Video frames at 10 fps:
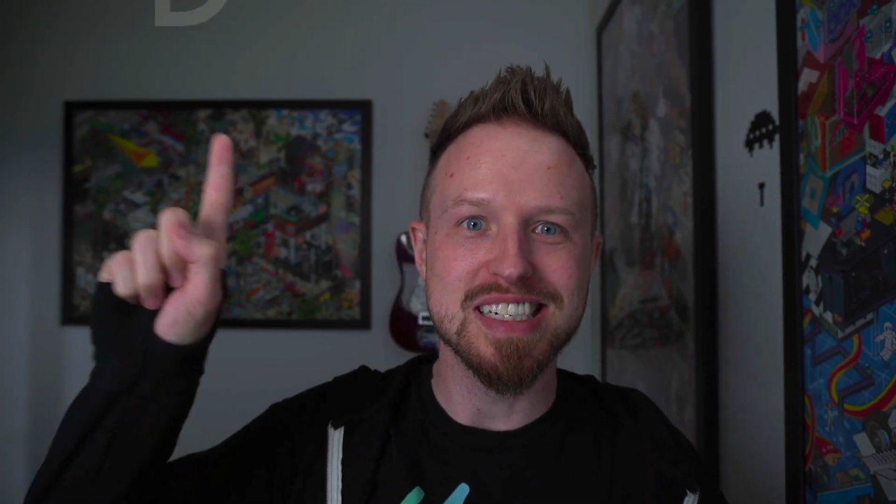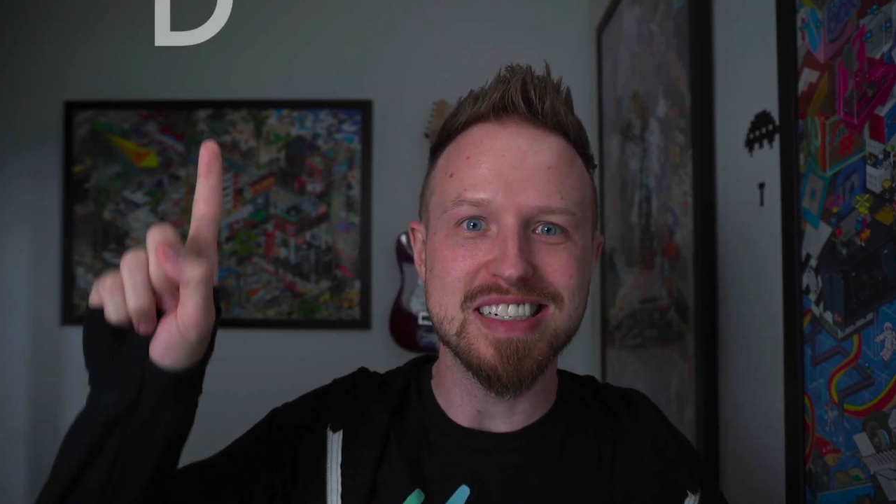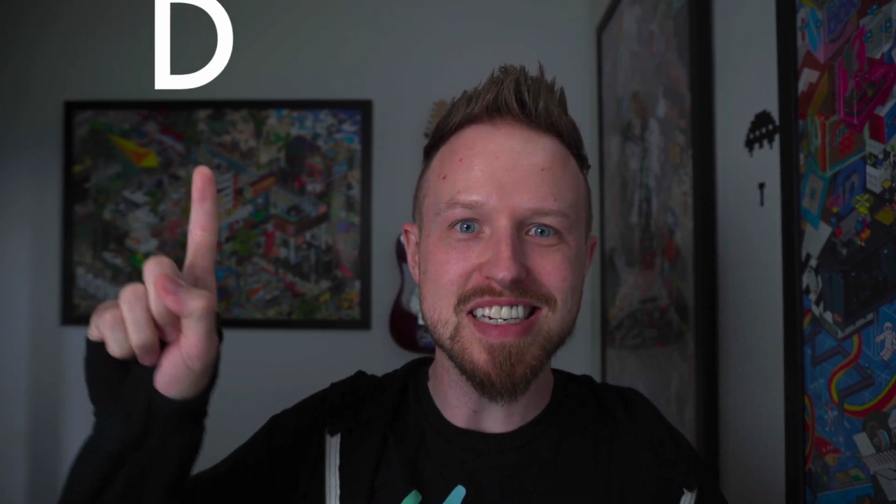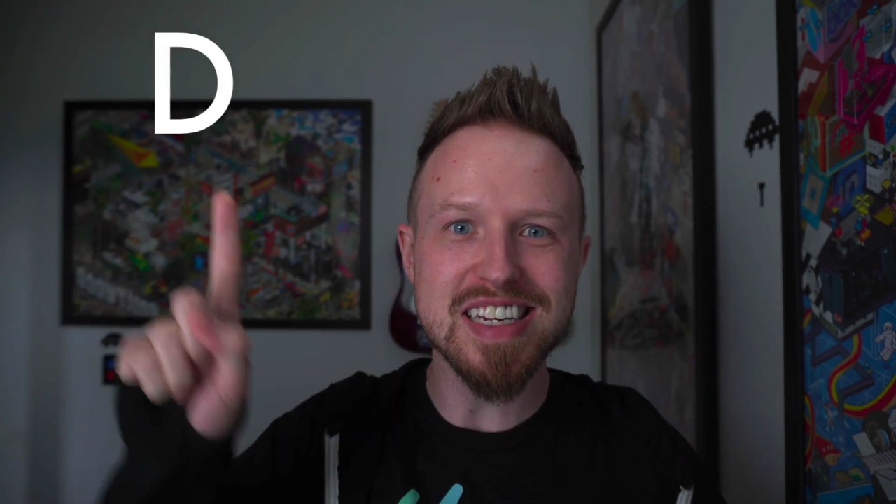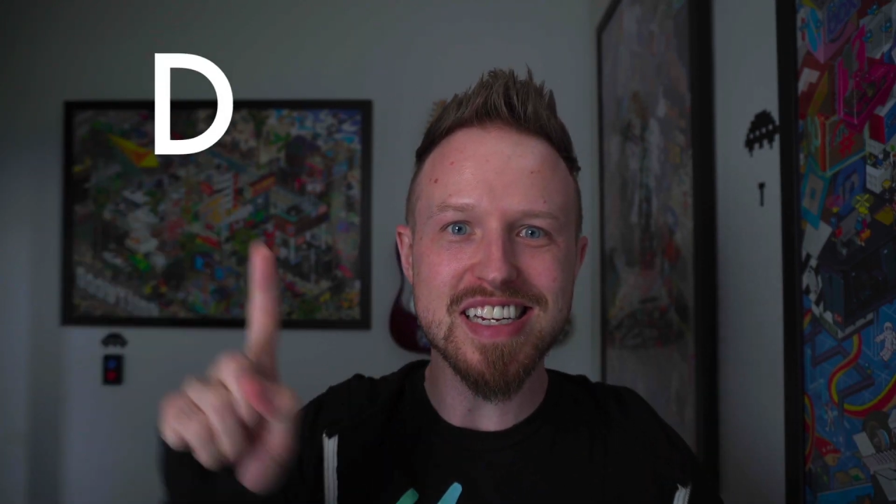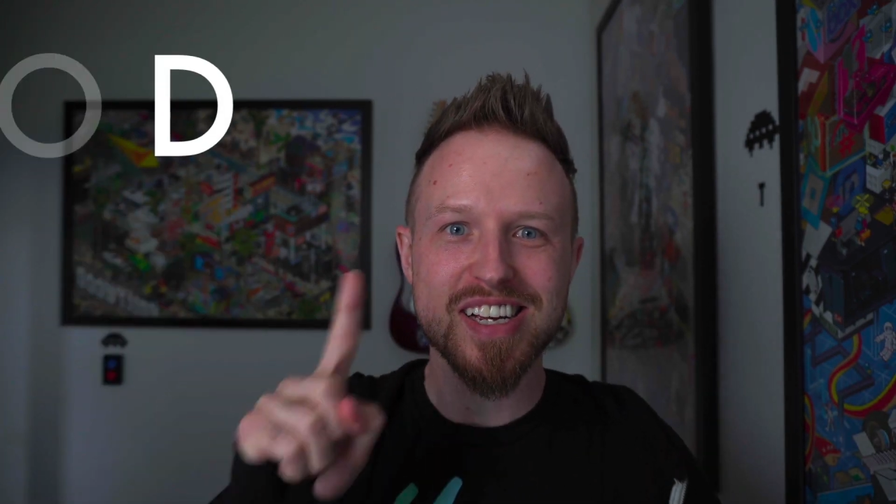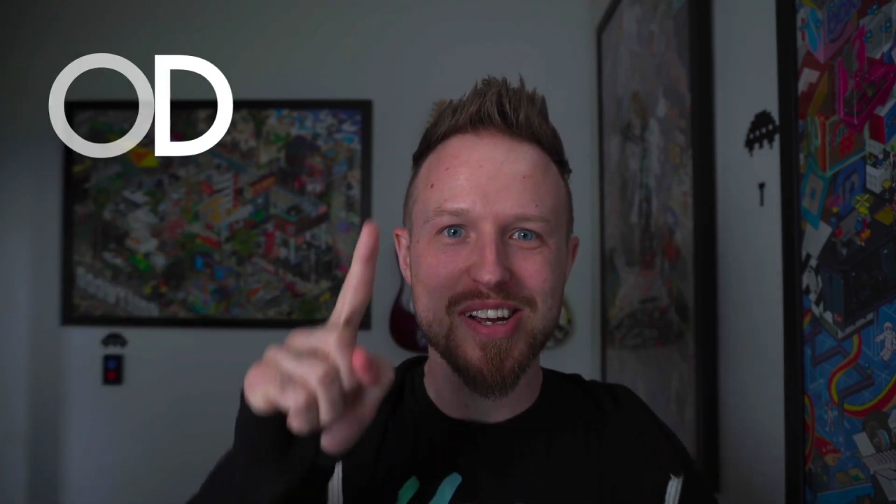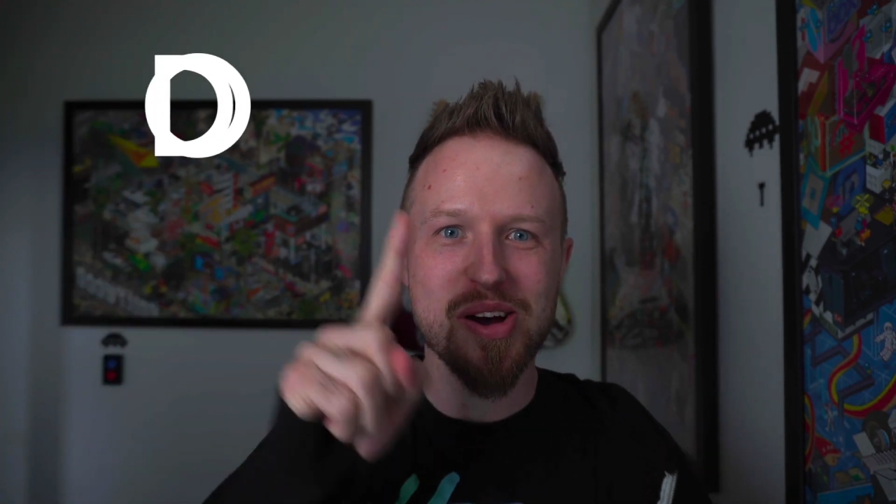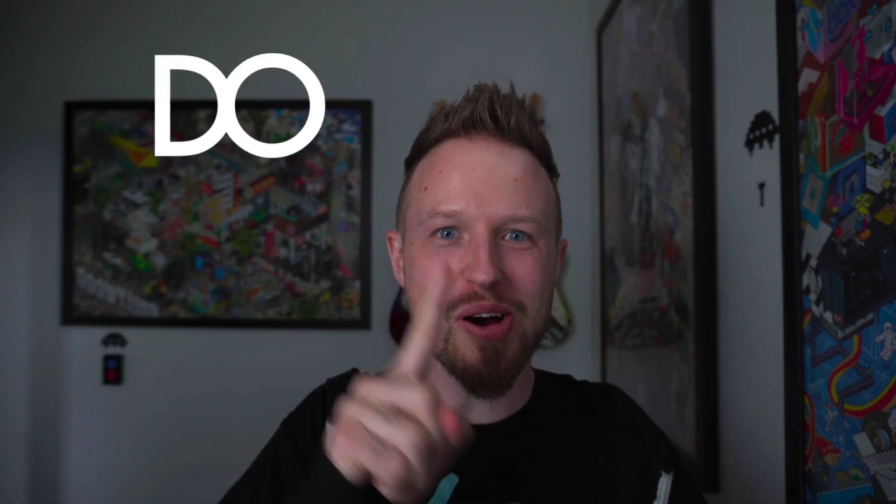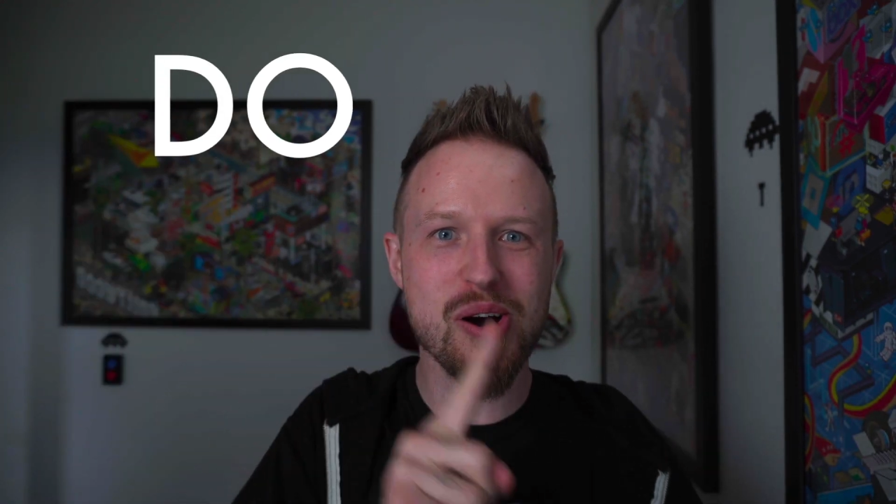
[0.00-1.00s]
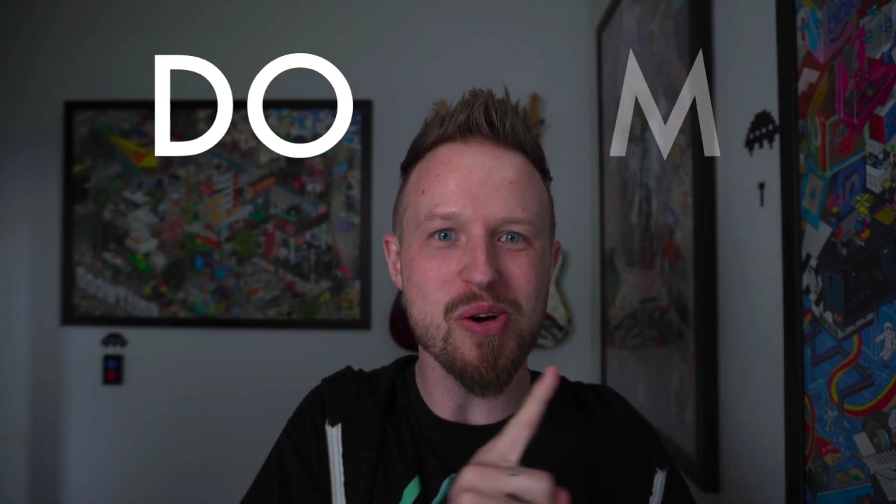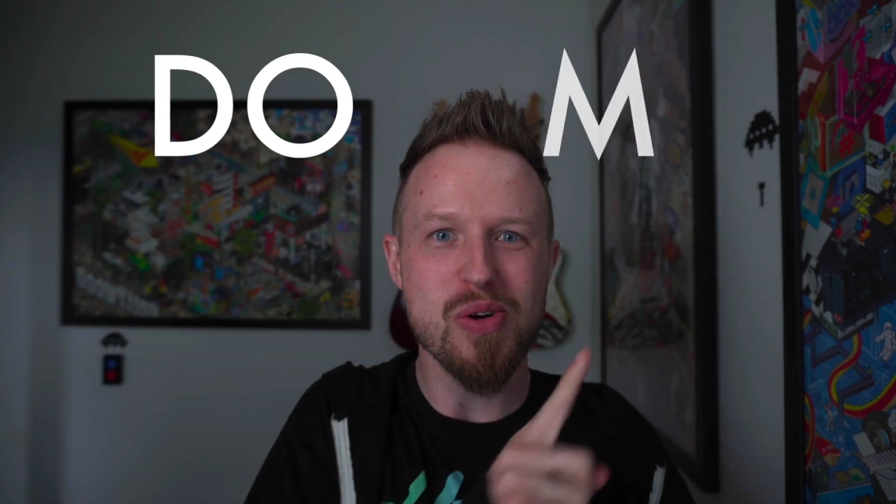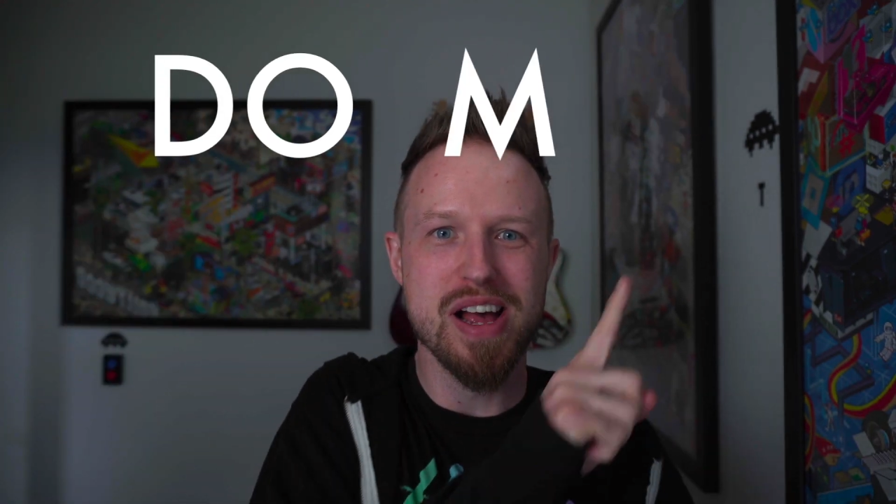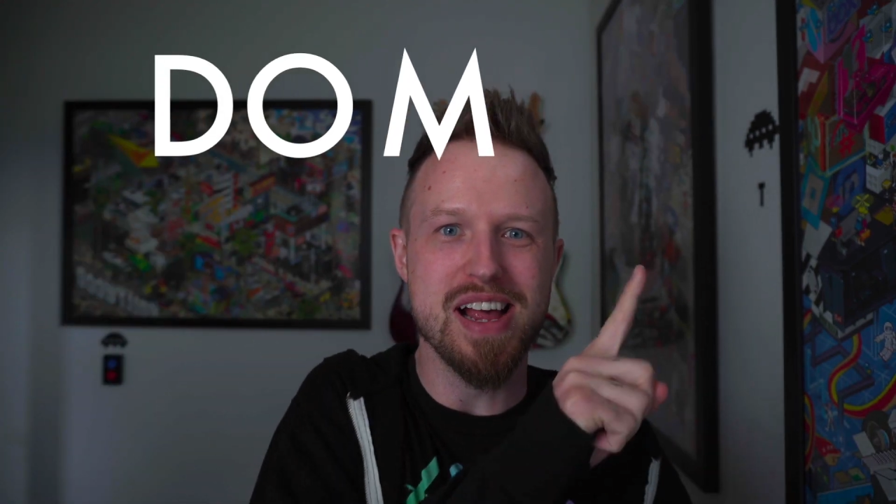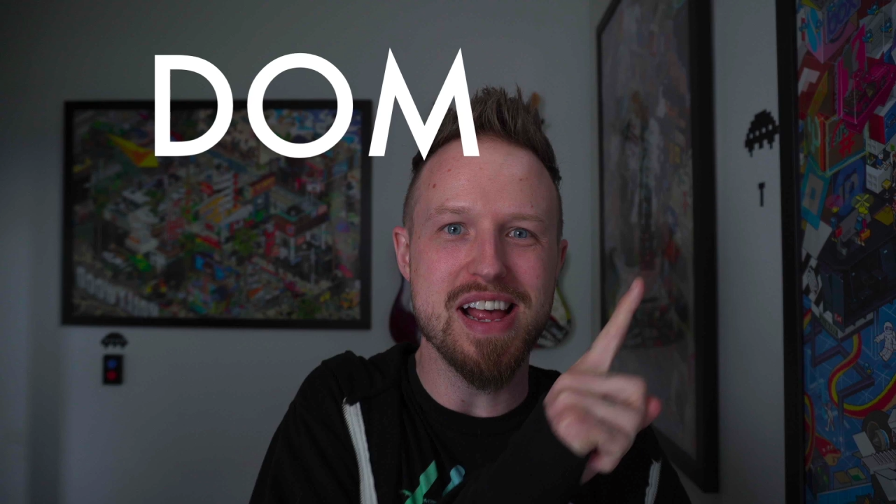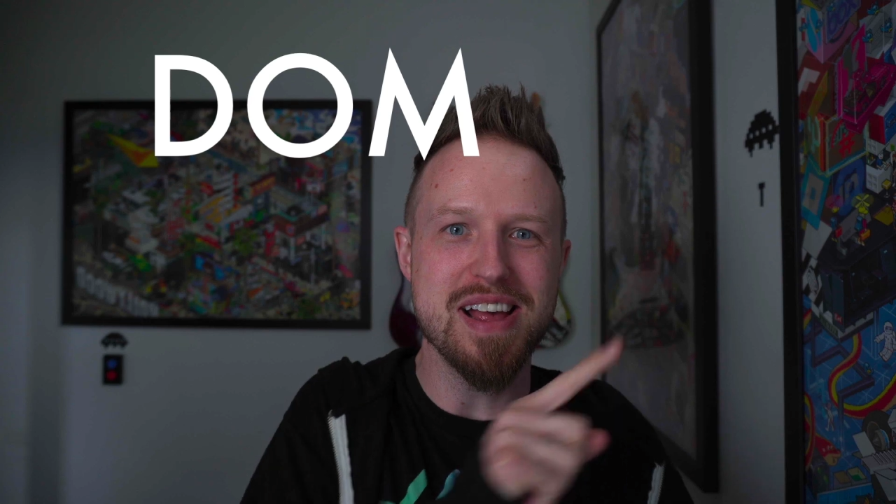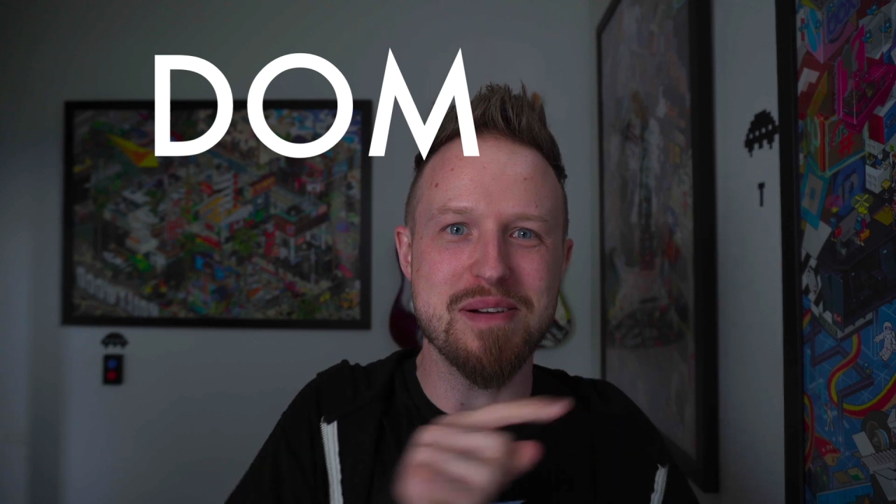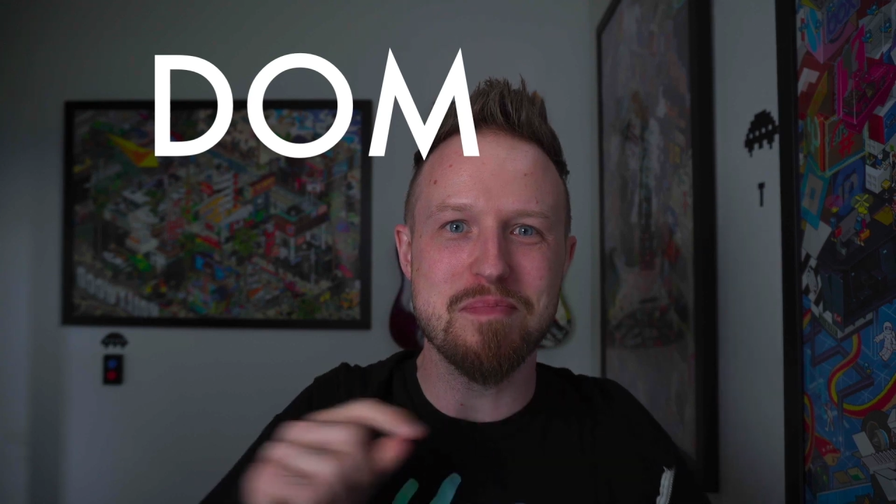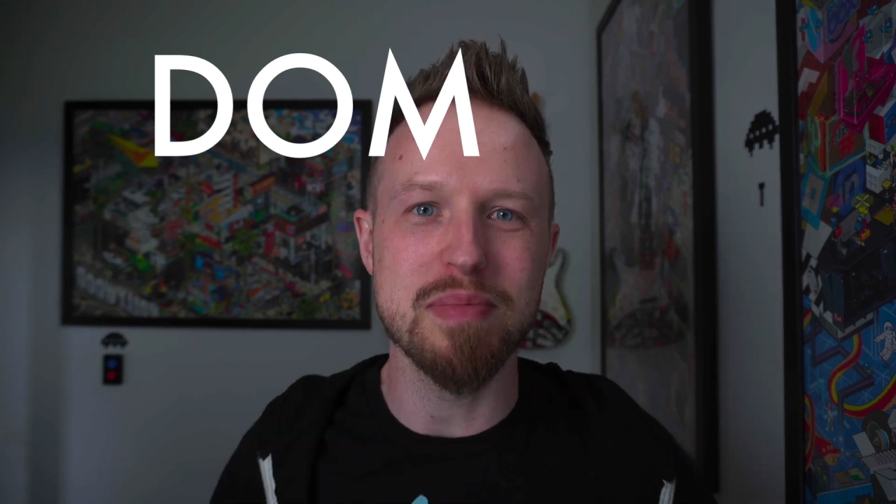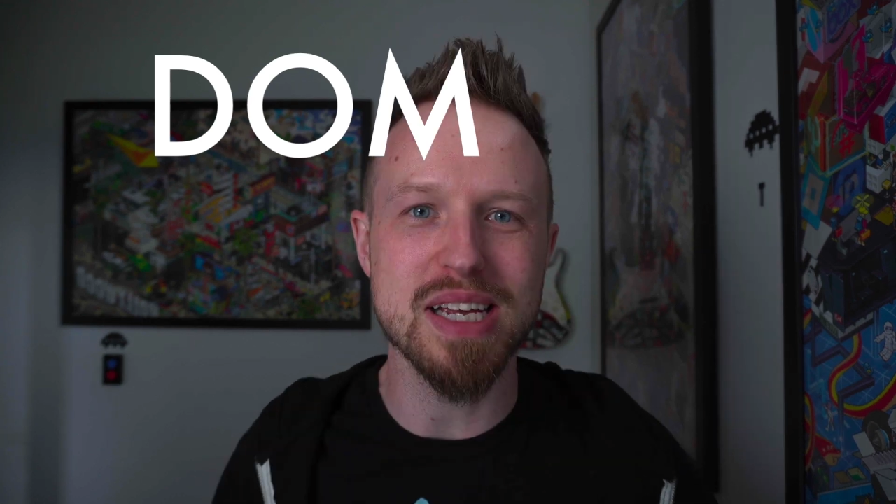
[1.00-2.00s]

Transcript: D-O-M.